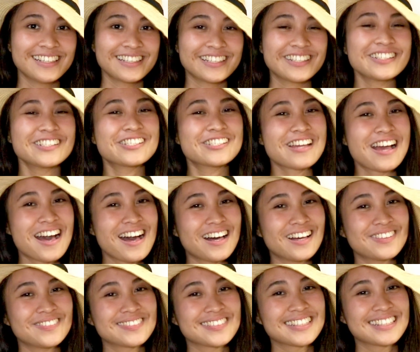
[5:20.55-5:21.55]
good
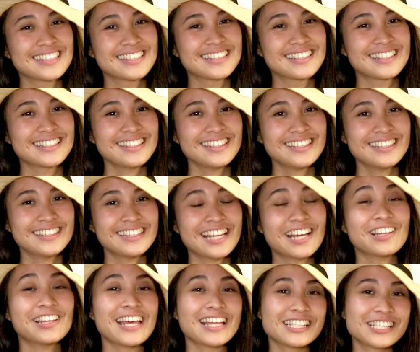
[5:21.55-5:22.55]
job!
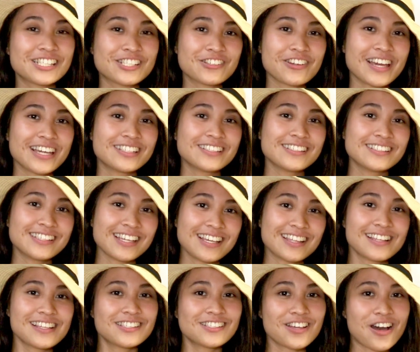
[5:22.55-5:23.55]
Now let's try to
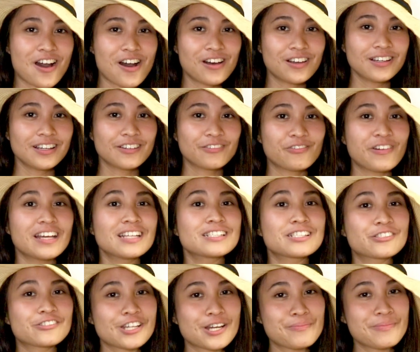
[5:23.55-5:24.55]
sing the song
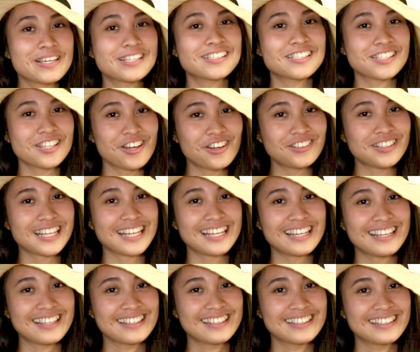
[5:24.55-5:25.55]
while strumming
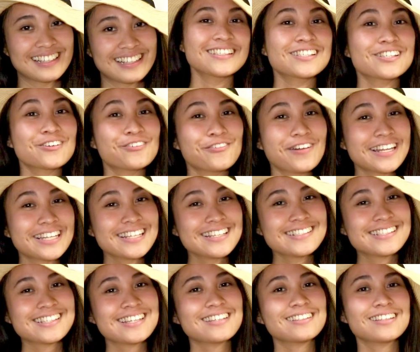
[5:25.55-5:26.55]
slowly. So when
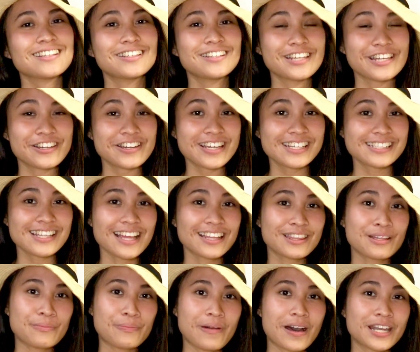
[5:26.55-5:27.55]
you see the lyrics
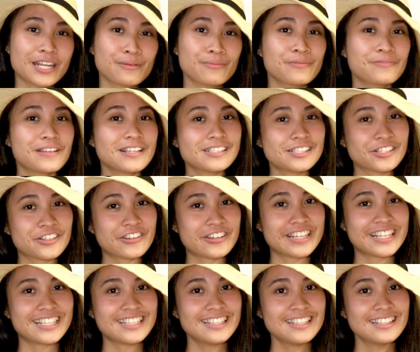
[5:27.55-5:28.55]
at the bottom of the
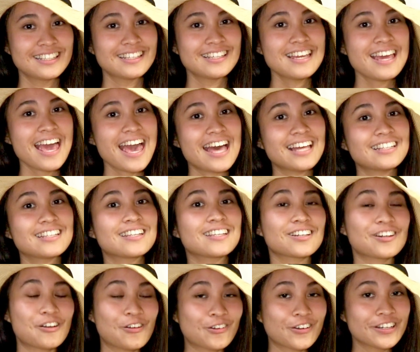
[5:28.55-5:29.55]
screen and
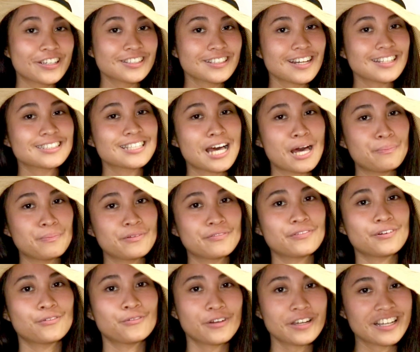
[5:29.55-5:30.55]
the chord on top
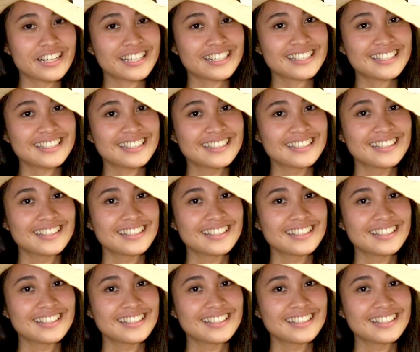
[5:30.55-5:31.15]
of a word,